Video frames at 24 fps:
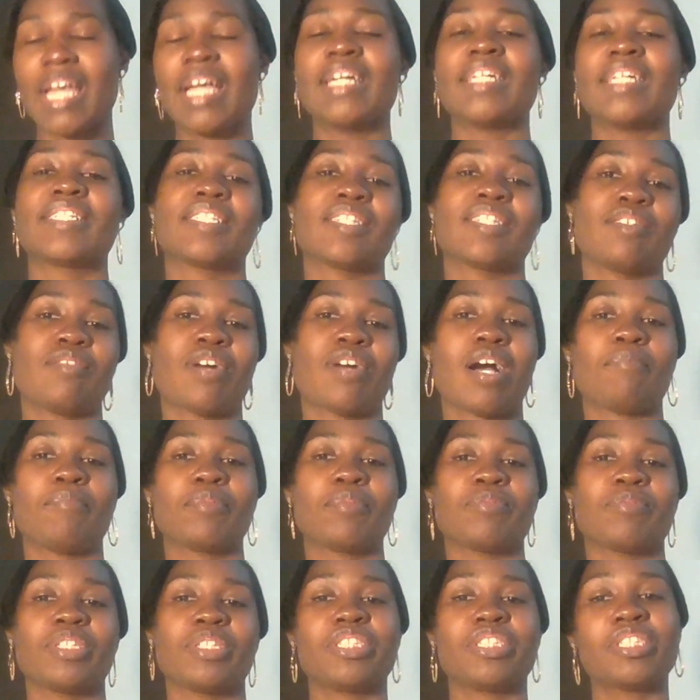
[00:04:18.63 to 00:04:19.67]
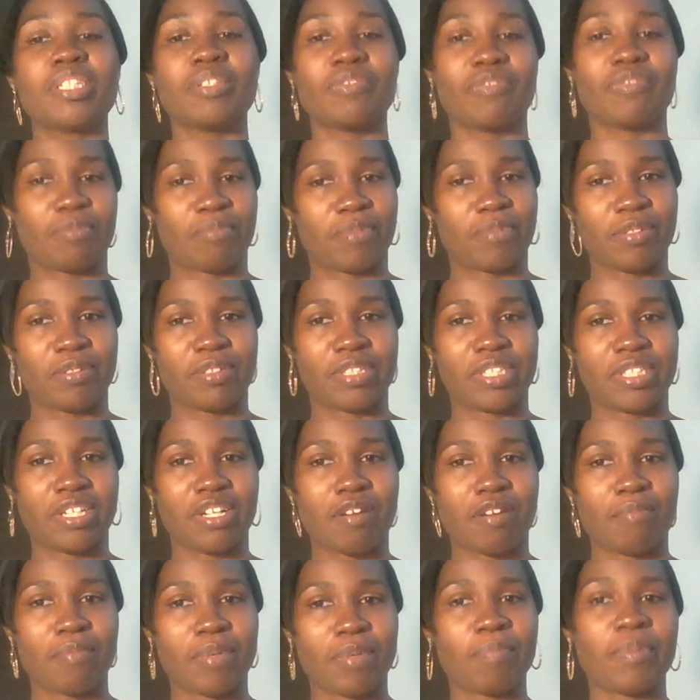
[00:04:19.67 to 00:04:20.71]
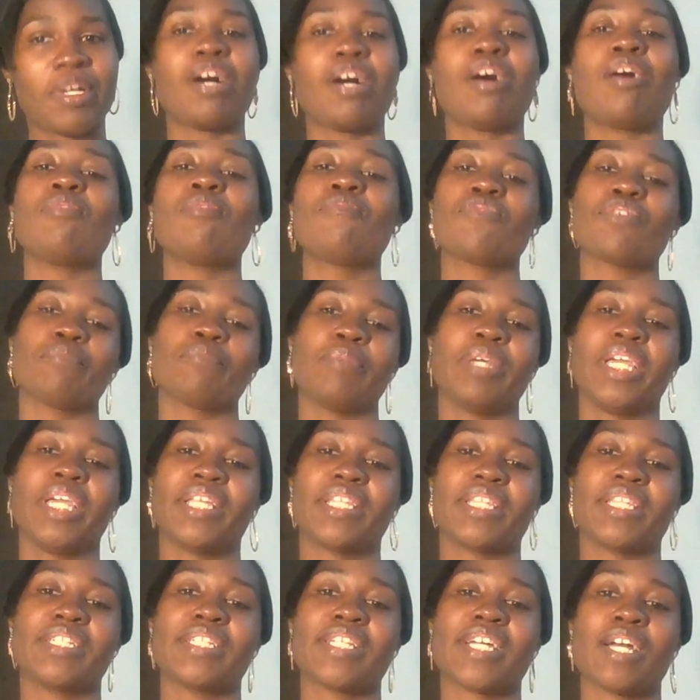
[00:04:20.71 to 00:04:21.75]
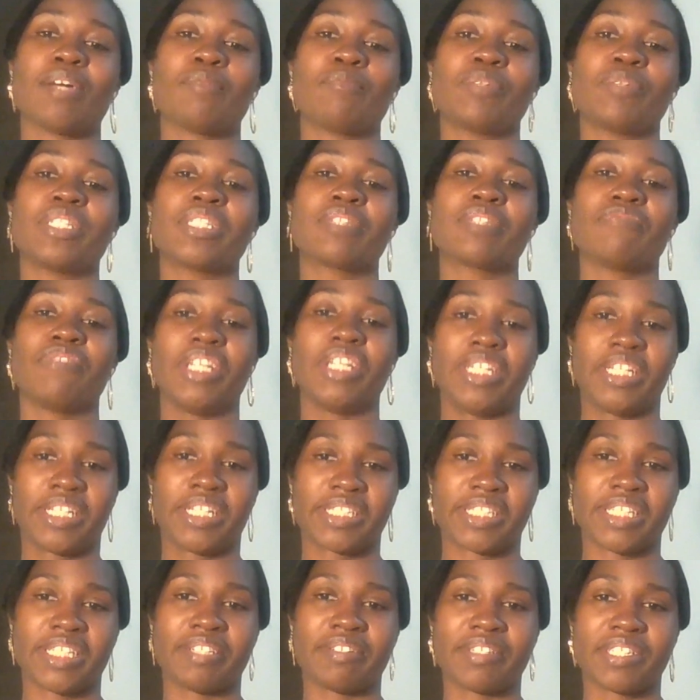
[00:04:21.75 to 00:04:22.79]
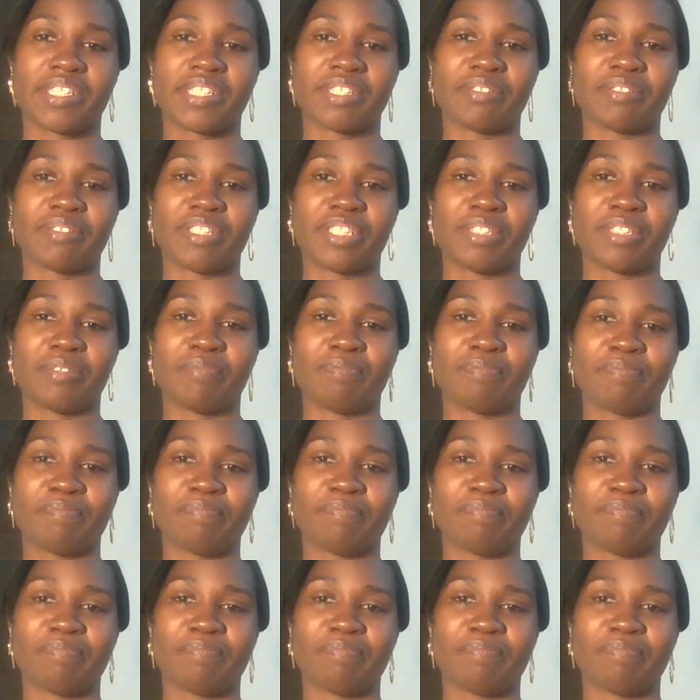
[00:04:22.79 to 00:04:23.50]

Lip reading: So I'm originally from Oklahoma, but home for me at the time was Phoenix, Arizona.